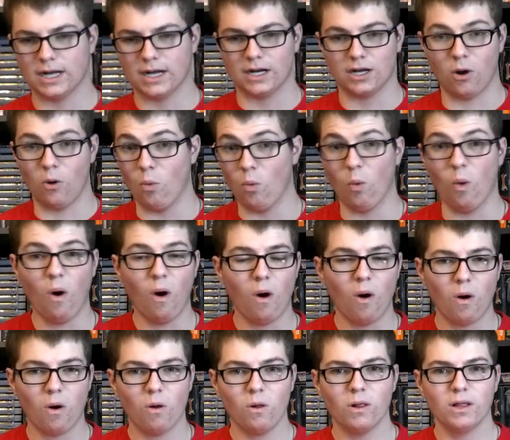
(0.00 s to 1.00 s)
a
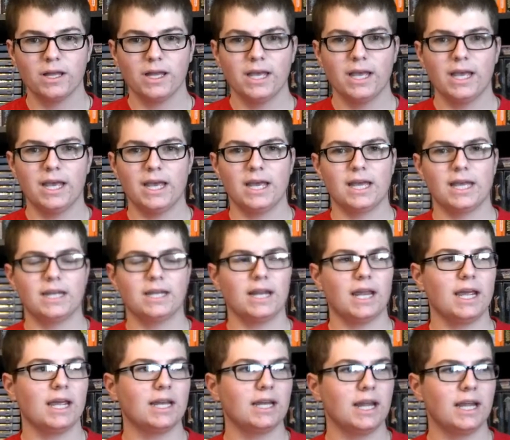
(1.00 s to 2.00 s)
wall, and
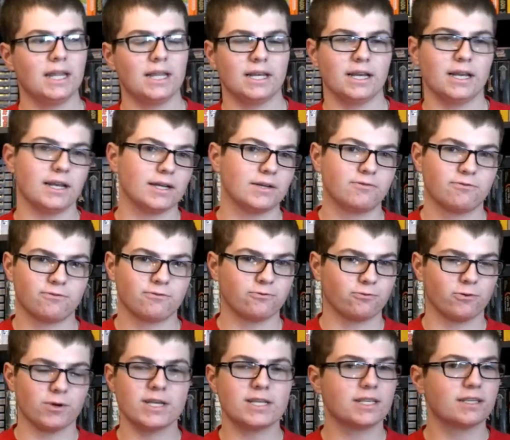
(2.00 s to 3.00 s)
it
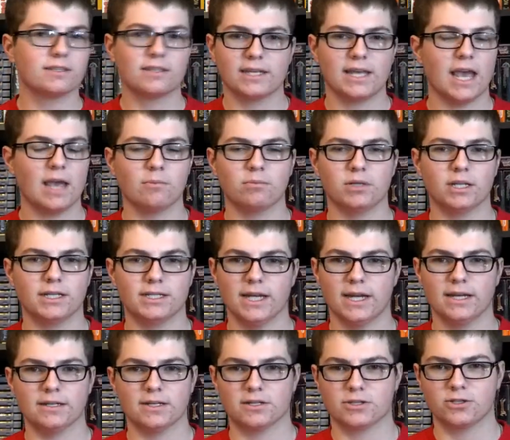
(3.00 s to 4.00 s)
freezes the gameplay
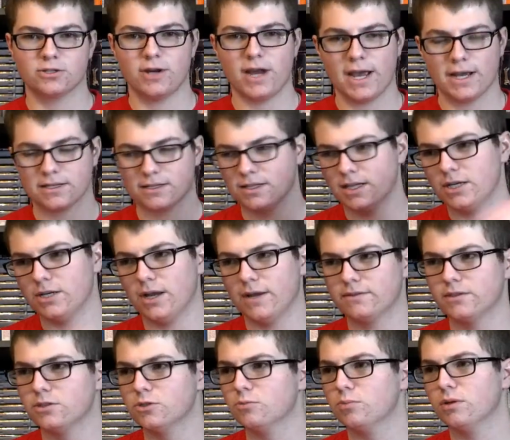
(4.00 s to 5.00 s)
dead in its tracks, and then you have
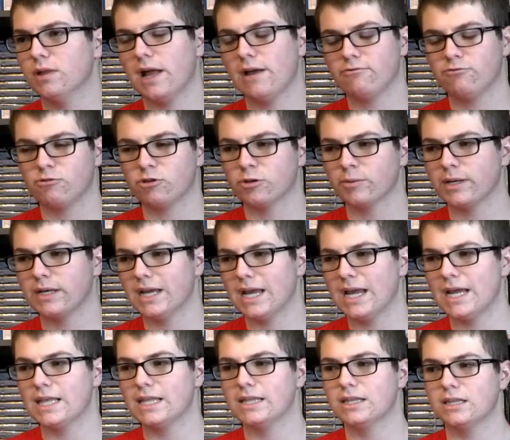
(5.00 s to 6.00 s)
to do platforming,
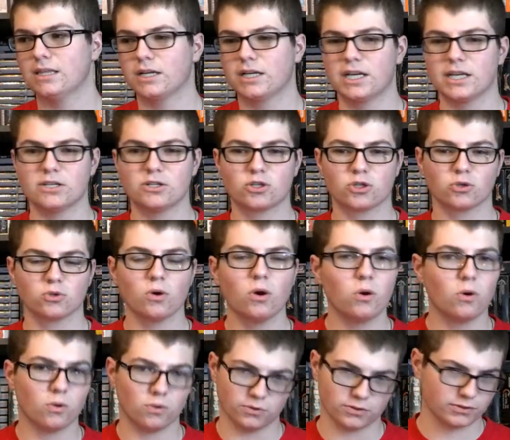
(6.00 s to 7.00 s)
and the
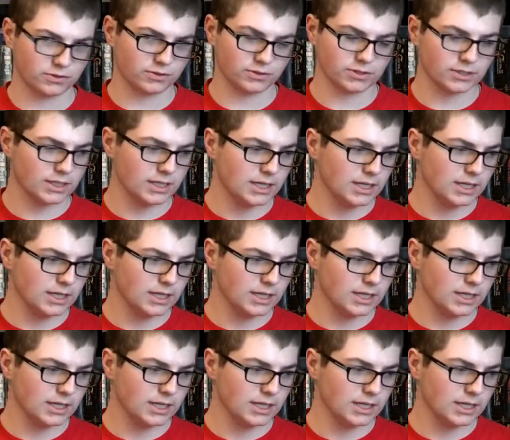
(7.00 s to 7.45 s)
controls,